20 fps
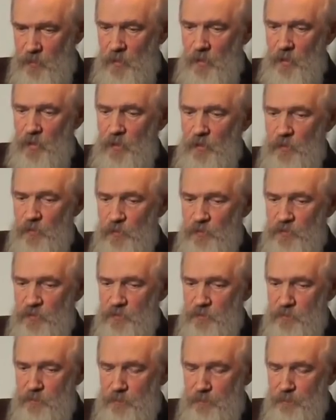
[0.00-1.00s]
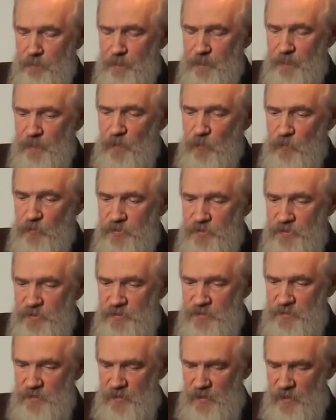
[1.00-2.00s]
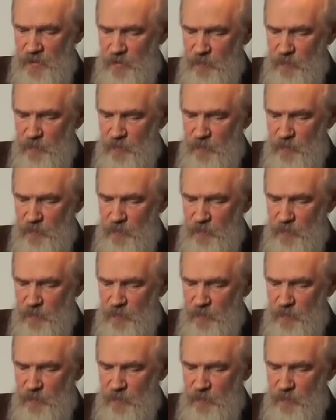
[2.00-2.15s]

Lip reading: to apply this method.